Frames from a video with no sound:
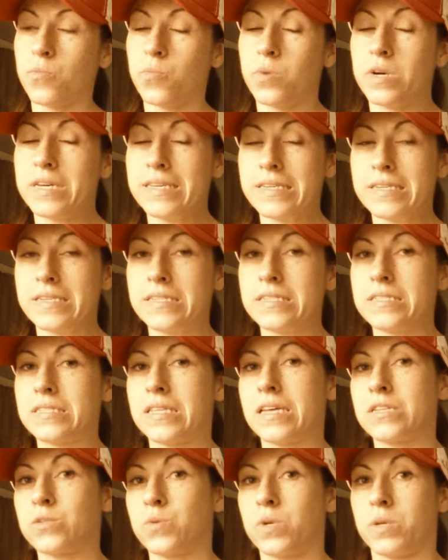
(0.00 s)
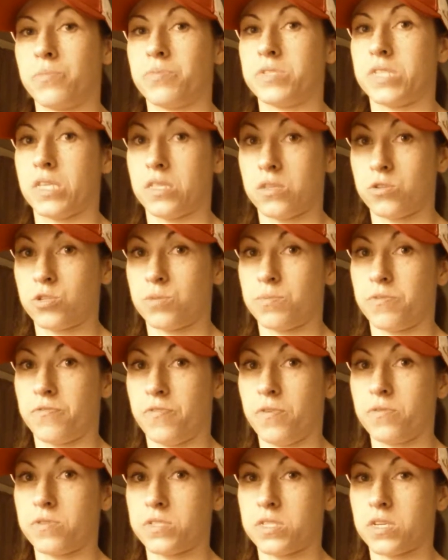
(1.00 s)
what is that 20% that you should be
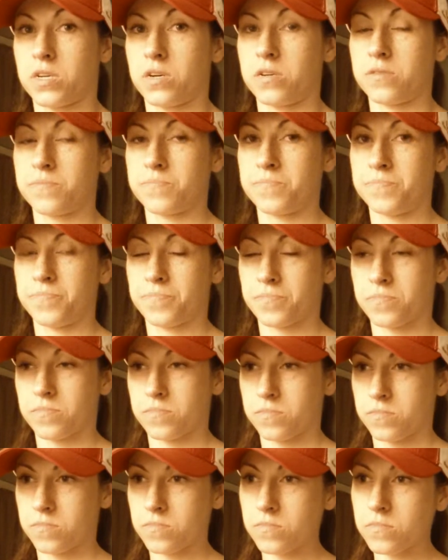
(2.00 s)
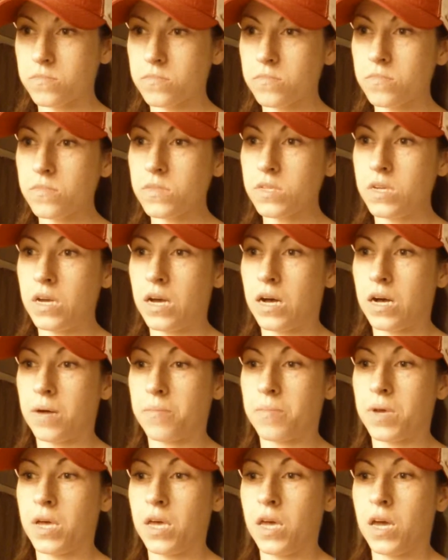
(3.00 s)
focusing
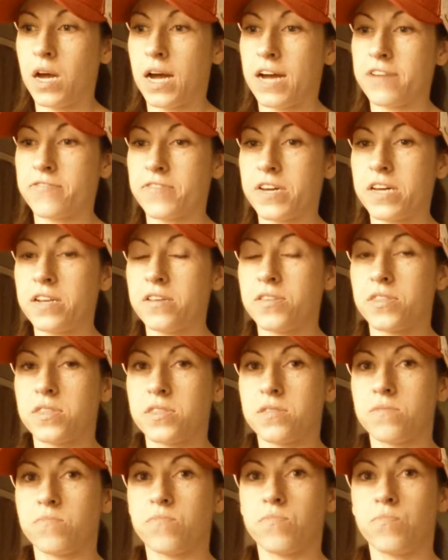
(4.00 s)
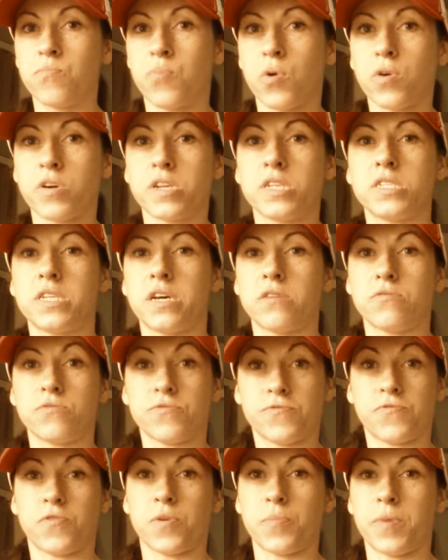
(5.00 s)
on? I've kind of broken it down
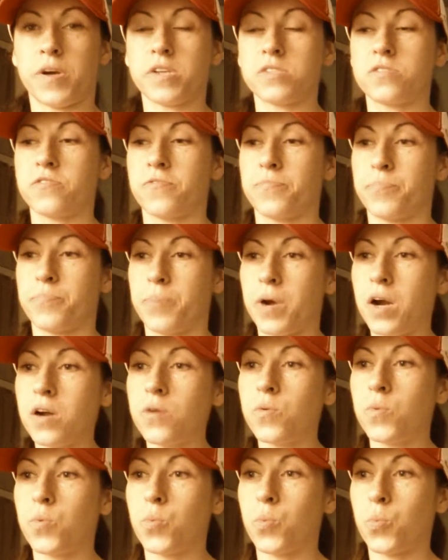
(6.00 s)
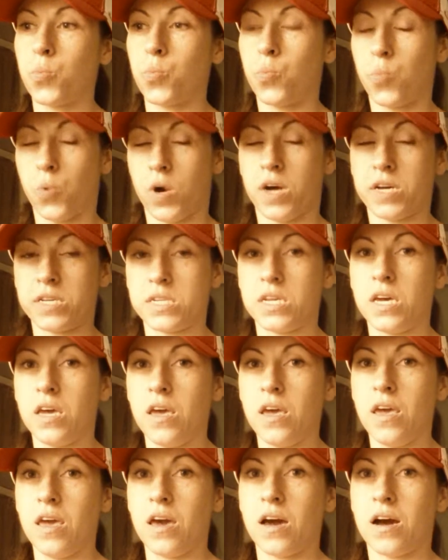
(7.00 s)
into 4 parts. So part 1
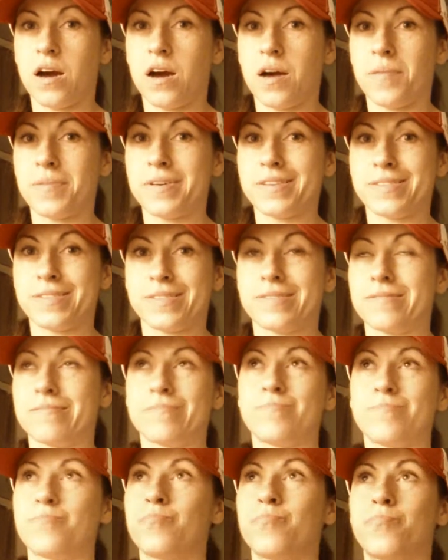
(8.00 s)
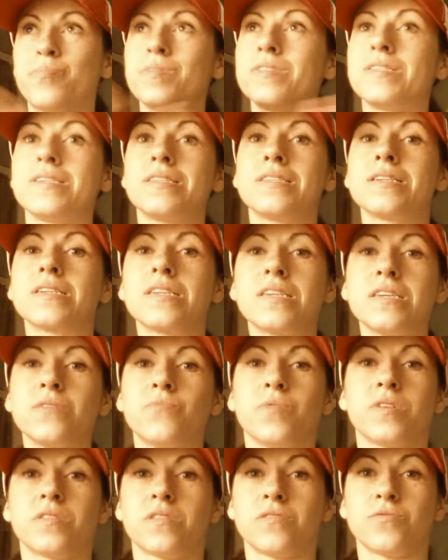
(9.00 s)
is really the key
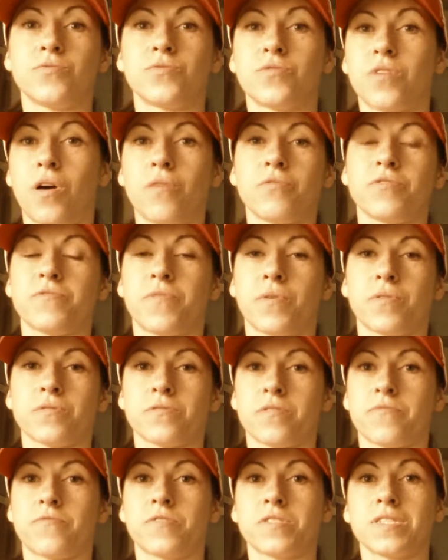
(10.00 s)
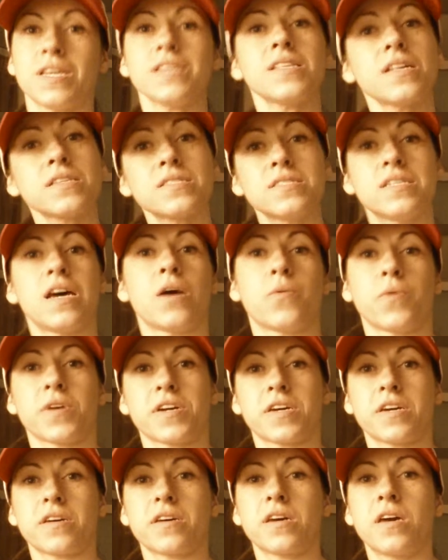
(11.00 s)
one that you should always focus on first, and that's
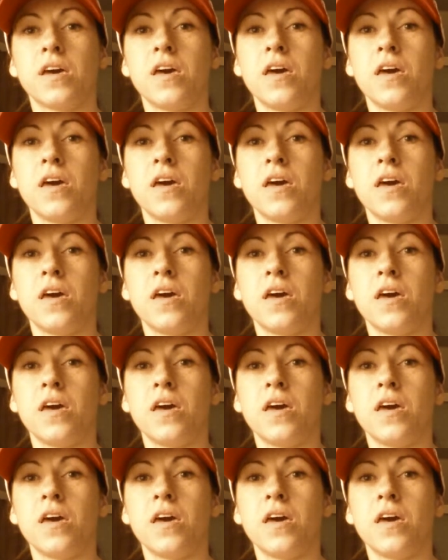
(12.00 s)
networking.